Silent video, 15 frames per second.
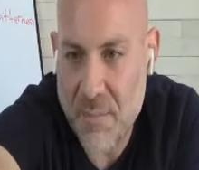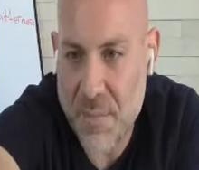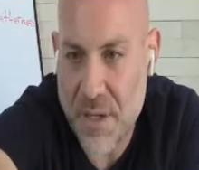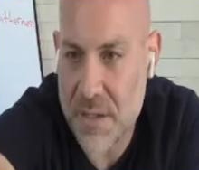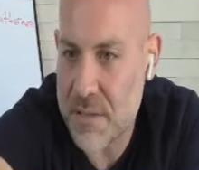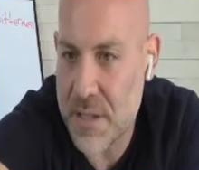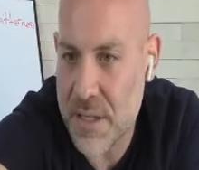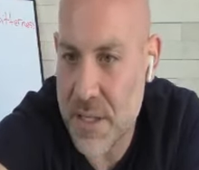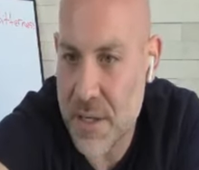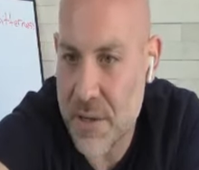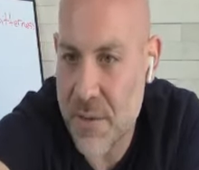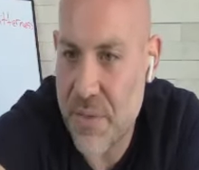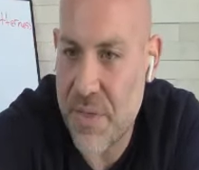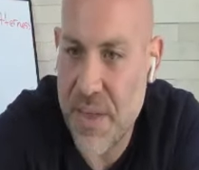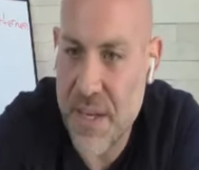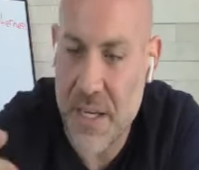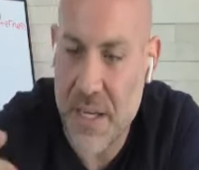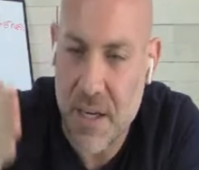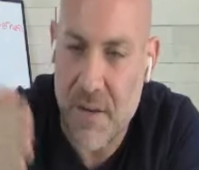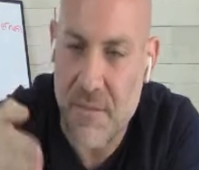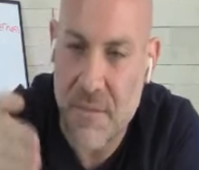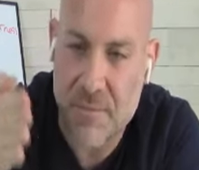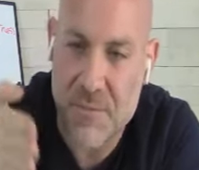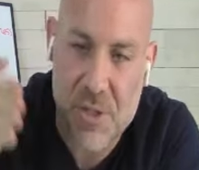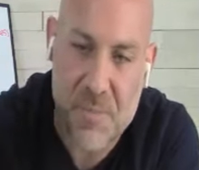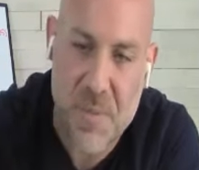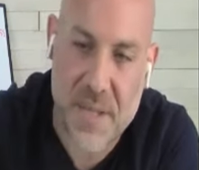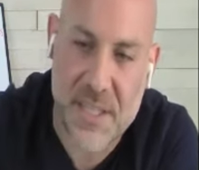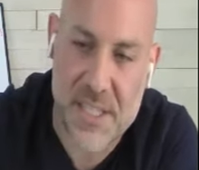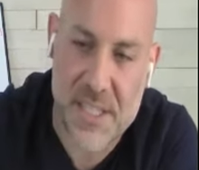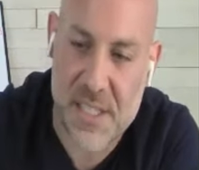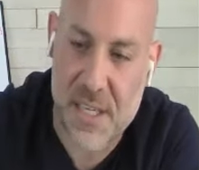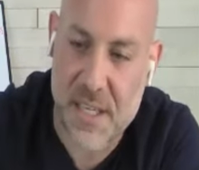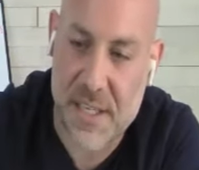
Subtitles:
but thinking of just make these